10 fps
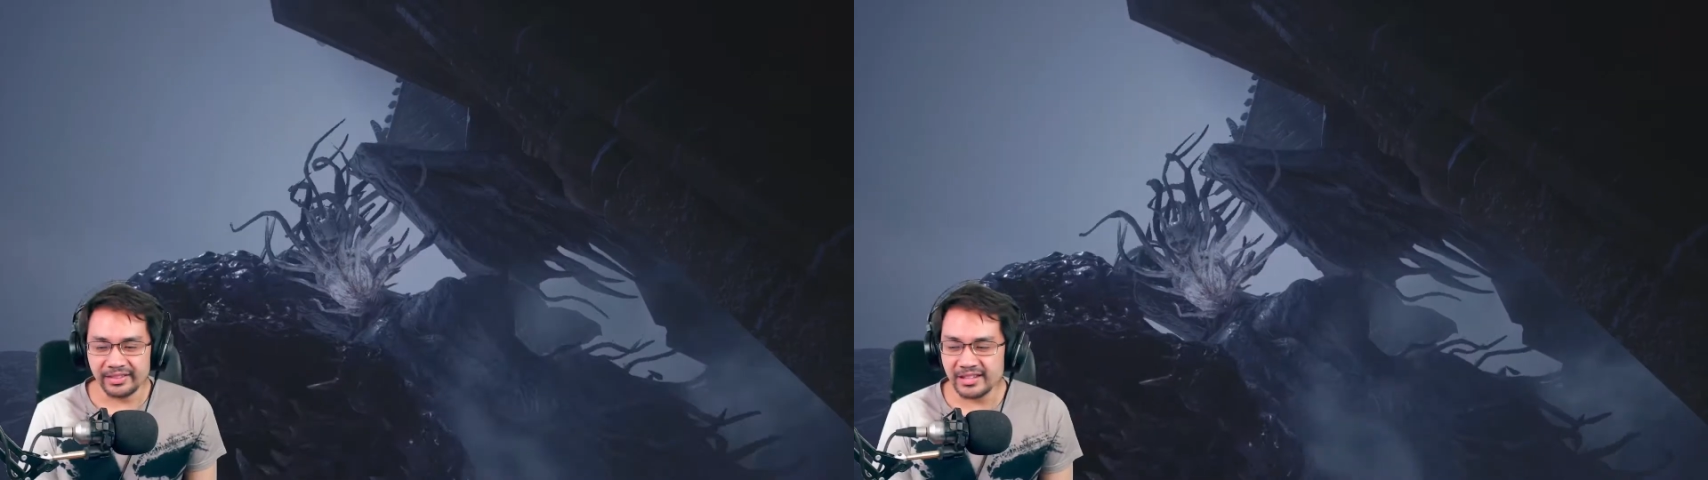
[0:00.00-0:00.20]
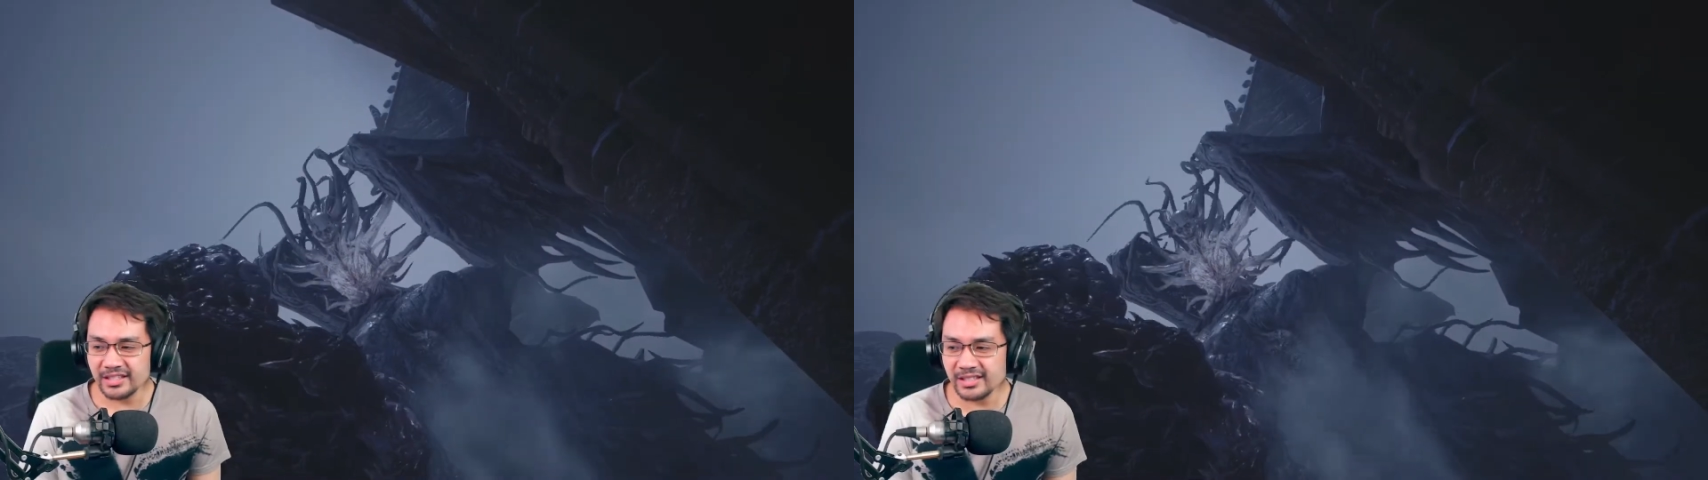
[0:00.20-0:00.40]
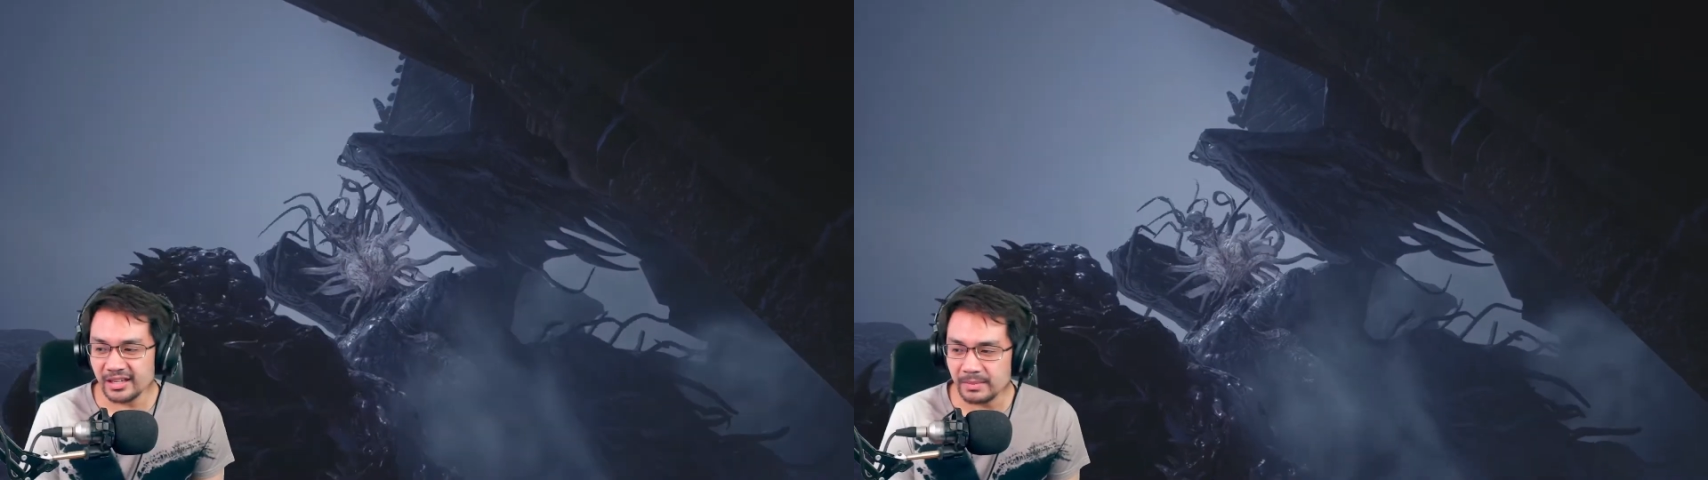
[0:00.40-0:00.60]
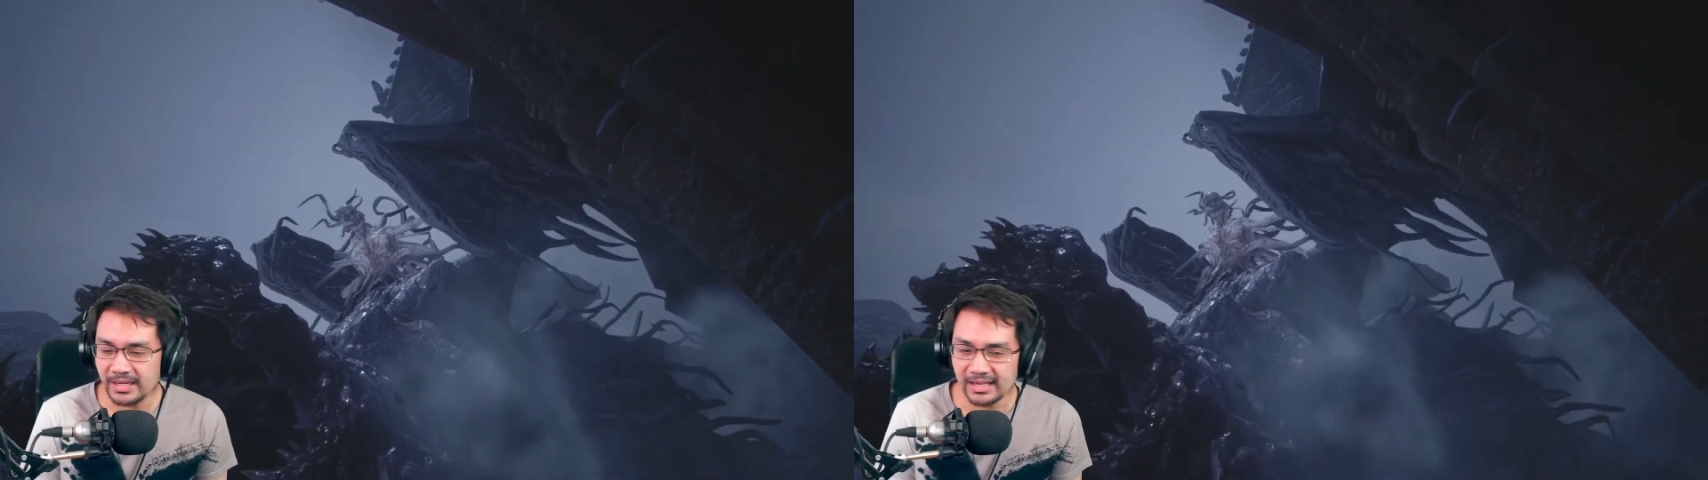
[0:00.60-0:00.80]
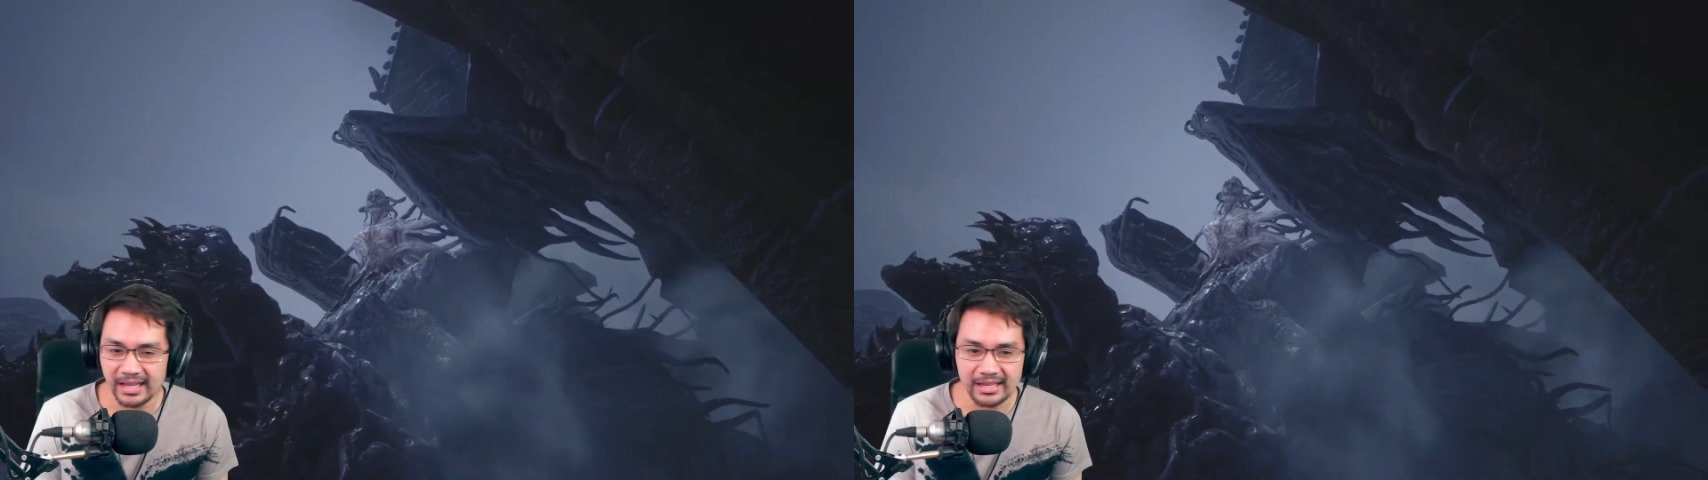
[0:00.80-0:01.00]
think she's gonna be
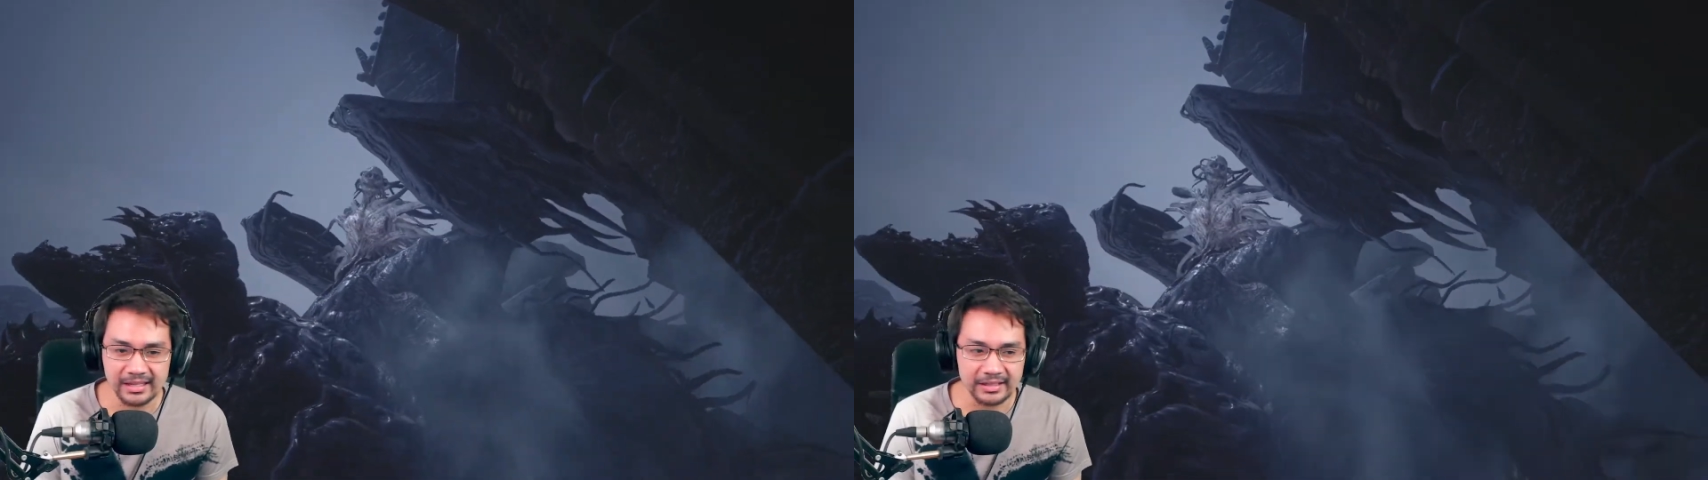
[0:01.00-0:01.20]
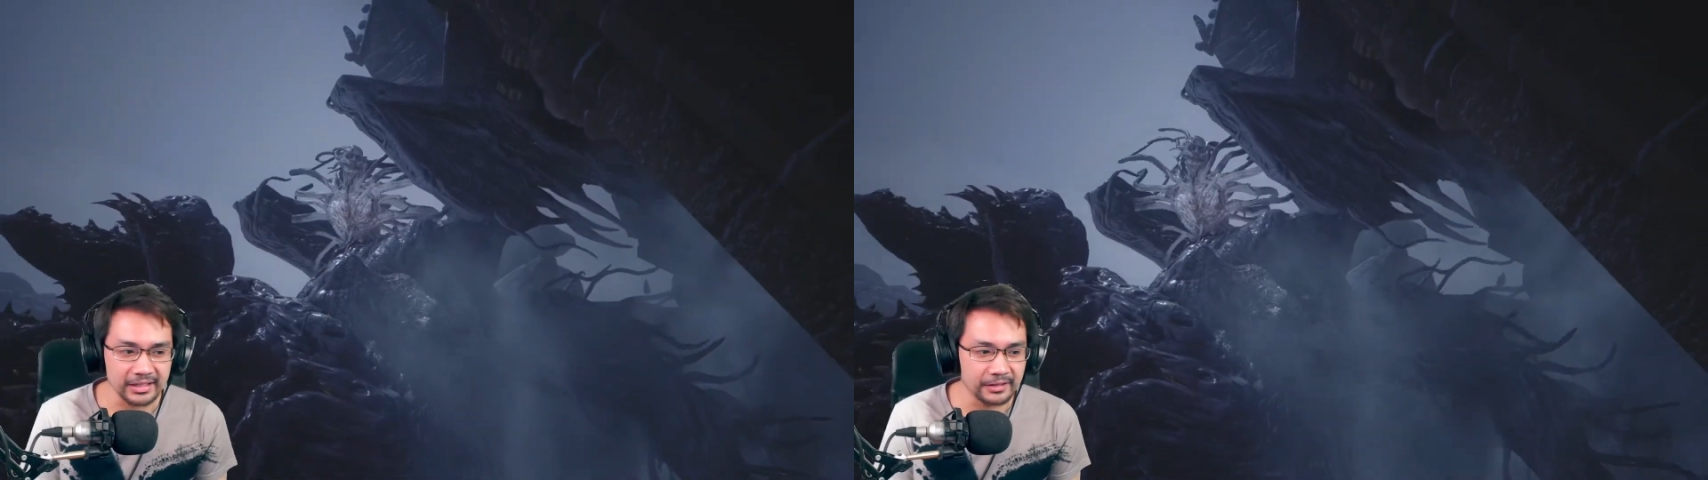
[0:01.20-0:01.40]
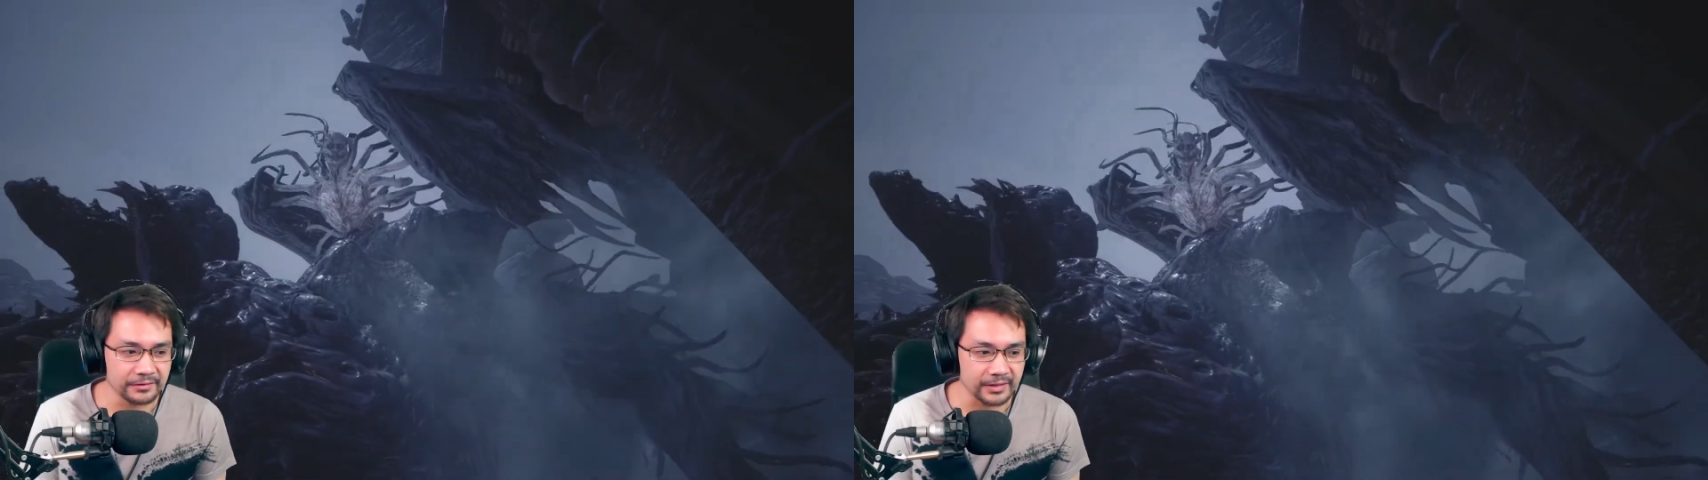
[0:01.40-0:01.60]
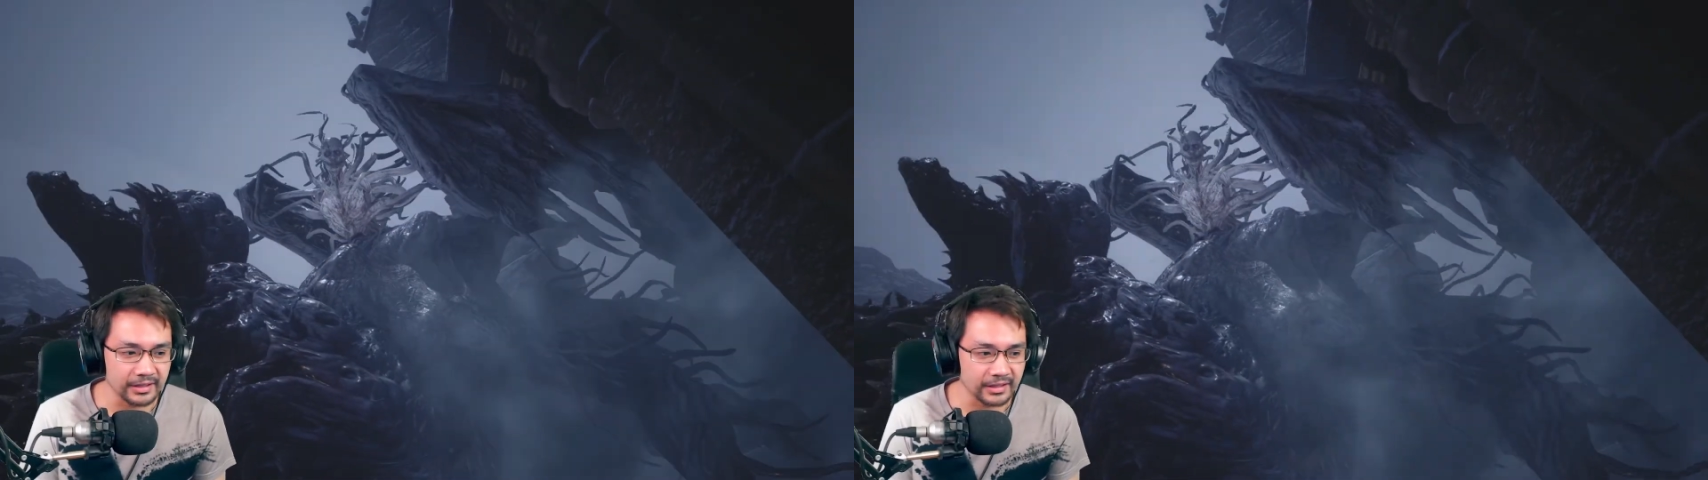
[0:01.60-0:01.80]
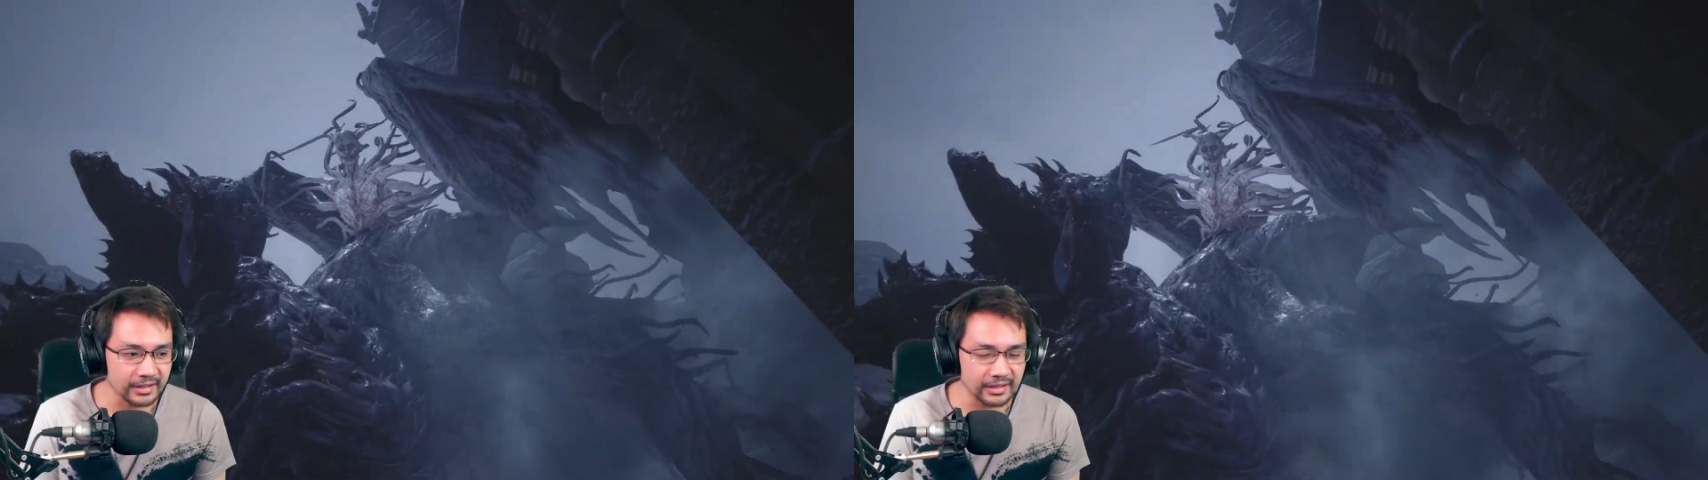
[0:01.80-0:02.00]
naked if,
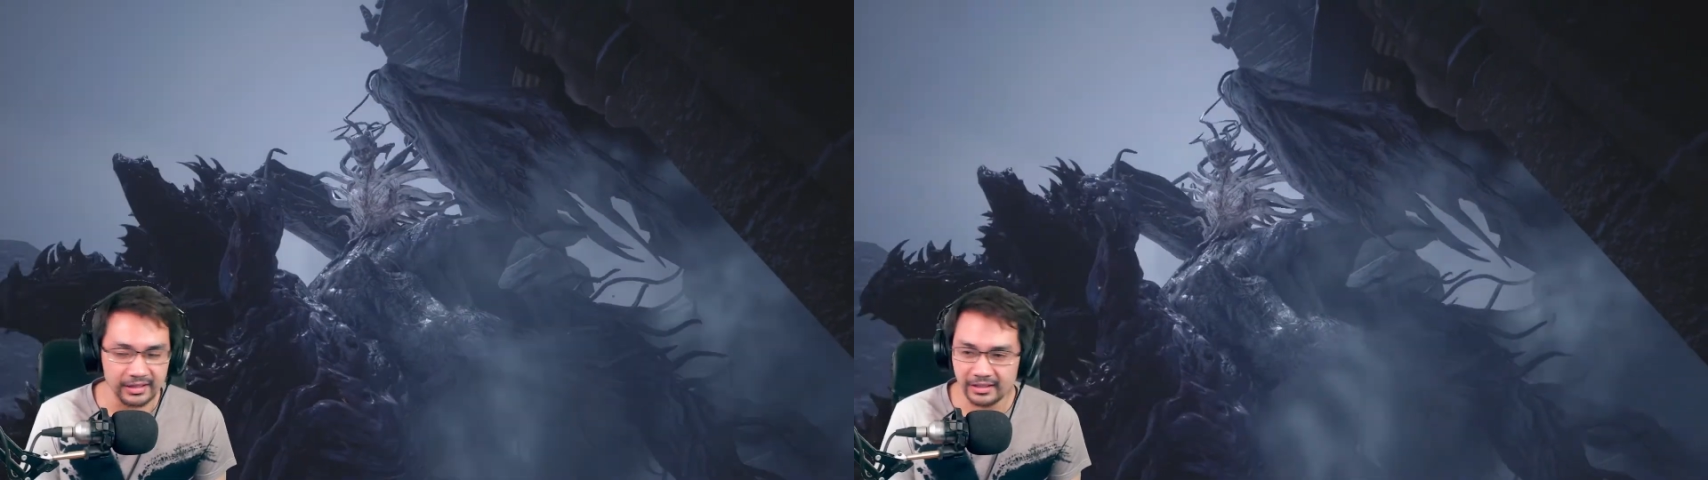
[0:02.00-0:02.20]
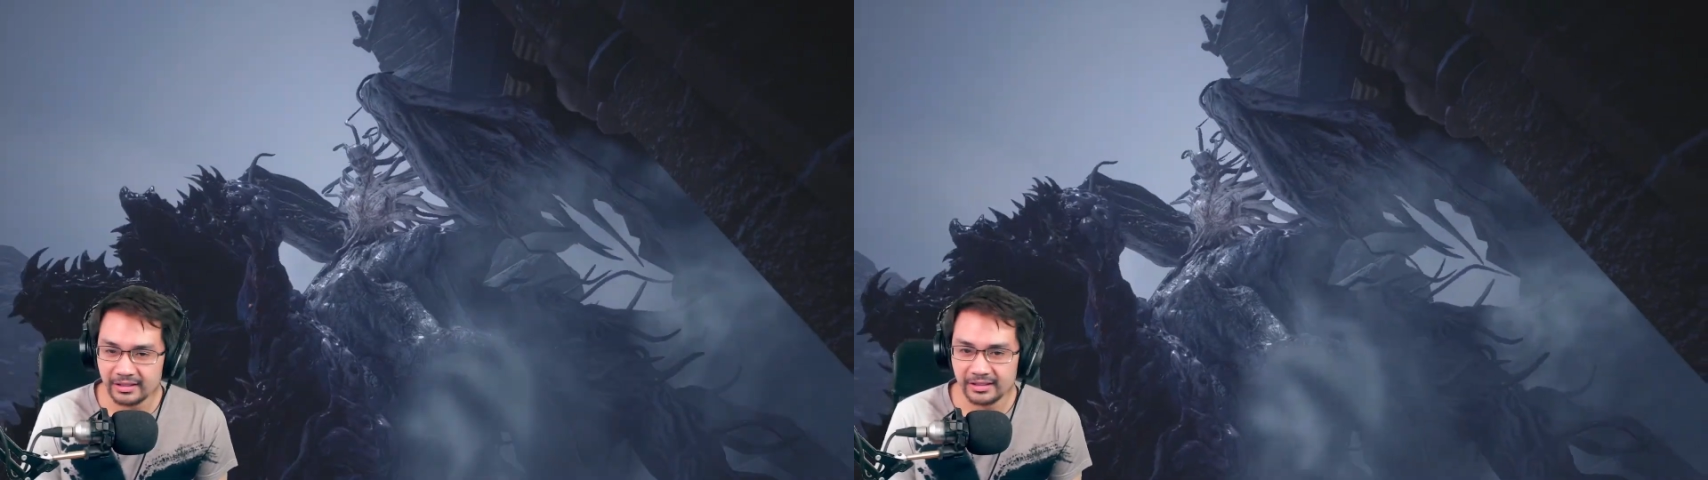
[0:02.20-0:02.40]
uh,